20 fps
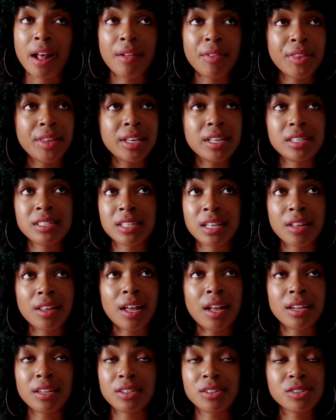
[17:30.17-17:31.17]
And then he said,
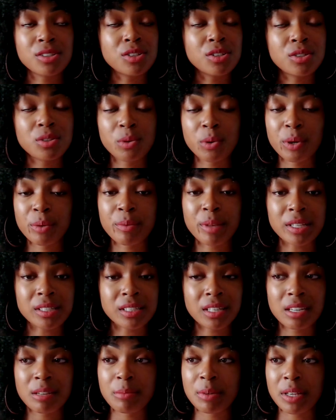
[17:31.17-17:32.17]
and there's a storm that's
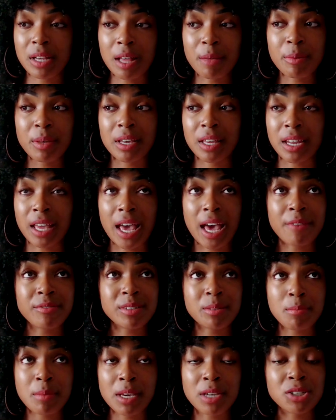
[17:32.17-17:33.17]
going to be coming, and I have
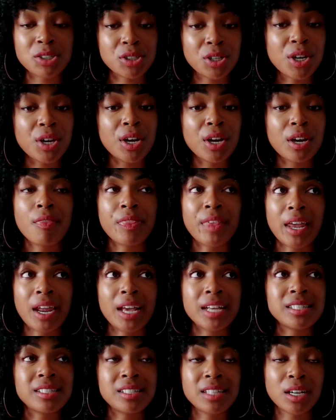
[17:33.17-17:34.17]
to make sure that
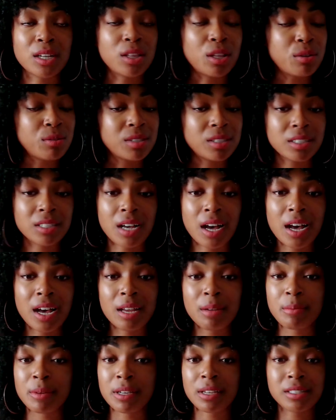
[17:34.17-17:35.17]
I stay close to
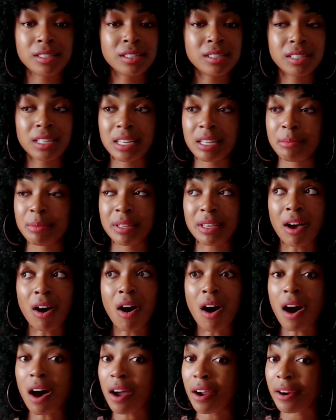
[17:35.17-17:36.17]
God because it's going to be
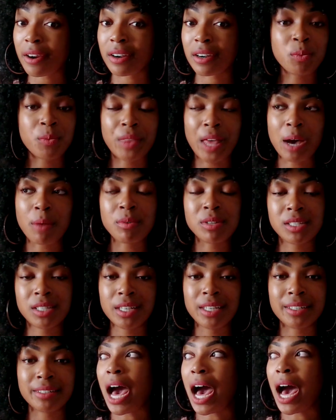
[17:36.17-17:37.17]
hard. That was
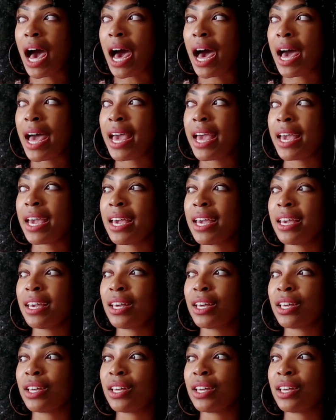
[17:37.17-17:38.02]
it. I